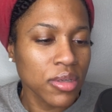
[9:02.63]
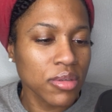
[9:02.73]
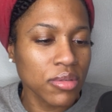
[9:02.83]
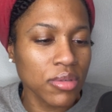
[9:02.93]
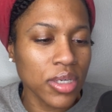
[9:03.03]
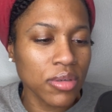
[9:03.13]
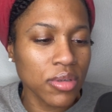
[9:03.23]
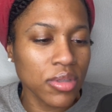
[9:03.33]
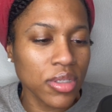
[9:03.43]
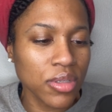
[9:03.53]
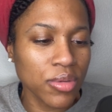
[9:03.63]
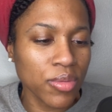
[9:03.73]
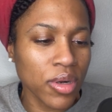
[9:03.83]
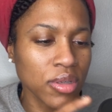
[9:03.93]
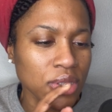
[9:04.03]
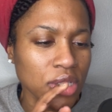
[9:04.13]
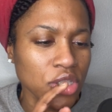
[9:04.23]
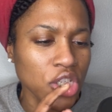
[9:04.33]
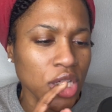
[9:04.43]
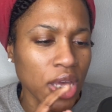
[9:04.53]
Oh, I don't know these two words.
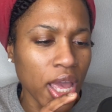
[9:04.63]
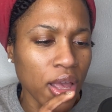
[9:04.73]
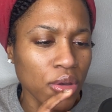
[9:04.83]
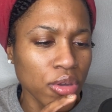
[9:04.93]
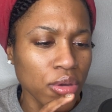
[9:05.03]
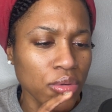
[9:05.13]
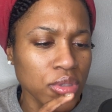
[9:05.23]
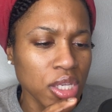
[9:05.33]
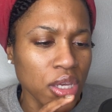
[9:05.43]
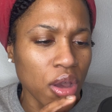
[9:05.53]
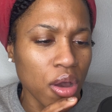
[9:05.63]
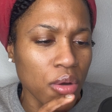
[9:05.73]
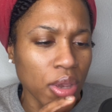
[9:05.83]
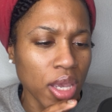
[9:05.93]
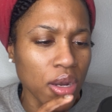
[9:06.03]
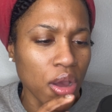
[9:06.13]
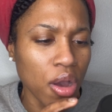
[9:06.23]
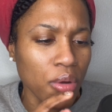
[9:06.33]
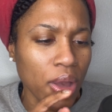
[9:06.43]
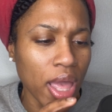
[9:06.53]
G L U C O N
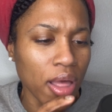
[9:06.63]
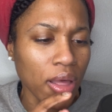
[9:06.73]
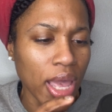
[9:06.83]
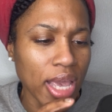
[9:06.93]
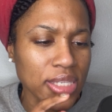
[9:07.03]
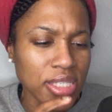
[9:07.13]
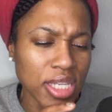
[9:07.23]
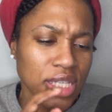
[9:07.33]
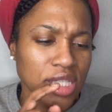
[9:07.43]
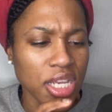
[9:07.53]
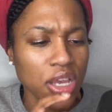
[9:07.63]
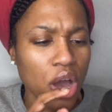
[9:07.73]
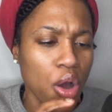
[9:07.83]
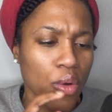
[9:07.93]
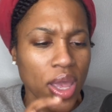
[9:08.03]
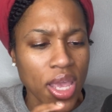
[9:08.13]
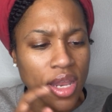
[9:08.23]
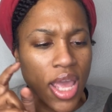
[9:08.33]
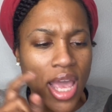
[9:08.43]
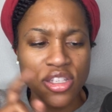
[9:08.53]
O L A C T O N
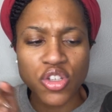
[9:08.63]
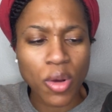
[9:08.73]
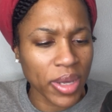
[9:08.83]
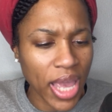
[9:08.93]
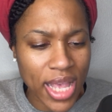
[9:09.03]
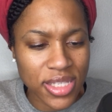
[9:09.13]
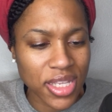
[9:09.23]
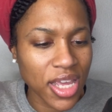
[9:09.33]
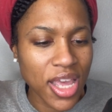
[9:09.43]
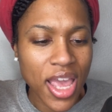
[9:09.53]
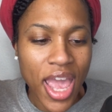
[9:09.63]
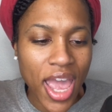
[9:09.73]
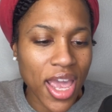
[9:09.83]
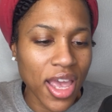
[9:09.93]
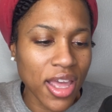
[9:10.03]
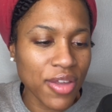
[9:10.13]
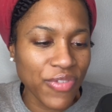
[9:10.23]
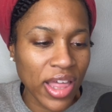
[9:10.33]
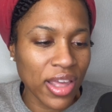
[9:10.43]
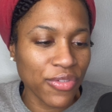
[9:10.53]
and sorbic acid and
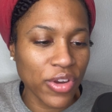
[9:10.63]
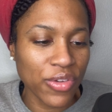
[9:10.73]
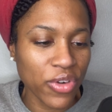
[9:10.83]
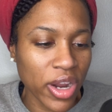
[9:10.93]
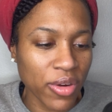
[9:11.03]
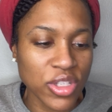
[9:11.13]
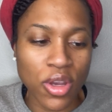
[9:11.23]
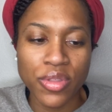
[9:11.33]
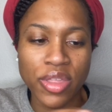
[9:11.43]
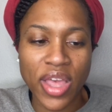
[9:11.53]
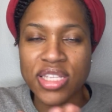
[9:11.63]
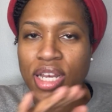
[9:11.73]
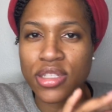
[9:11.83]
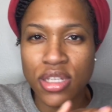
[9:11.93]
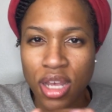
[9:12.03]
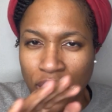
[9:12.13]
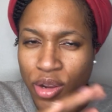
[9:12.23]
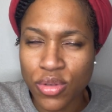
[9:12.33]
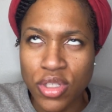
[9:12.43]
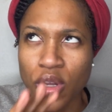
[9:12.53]
phthalate-free fragrance. So that's like, I
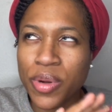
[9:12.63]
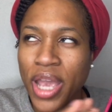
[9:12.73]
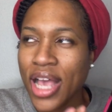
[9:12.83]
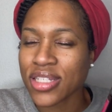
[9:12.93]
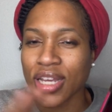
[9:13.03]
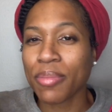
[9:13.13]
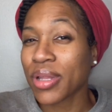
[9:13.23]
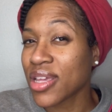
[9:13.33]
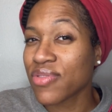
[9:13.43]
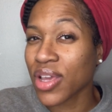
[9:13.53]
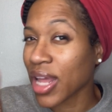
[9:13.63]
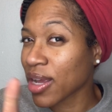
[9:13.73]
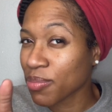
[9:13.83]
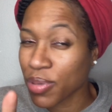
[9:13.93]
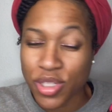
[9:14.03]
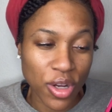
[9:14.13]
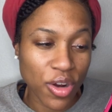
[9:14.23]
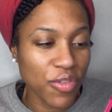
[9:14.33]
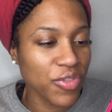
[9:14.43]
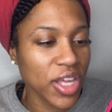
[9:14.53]
know sorbic acid, I believe, can like
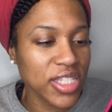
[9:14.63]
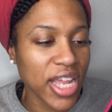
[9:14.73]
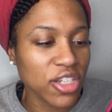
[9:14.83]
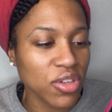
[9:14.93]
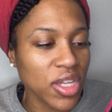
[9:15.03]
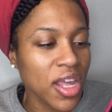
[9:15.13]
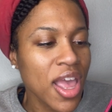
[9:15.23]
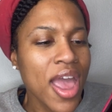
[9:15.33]
preserve things naturally.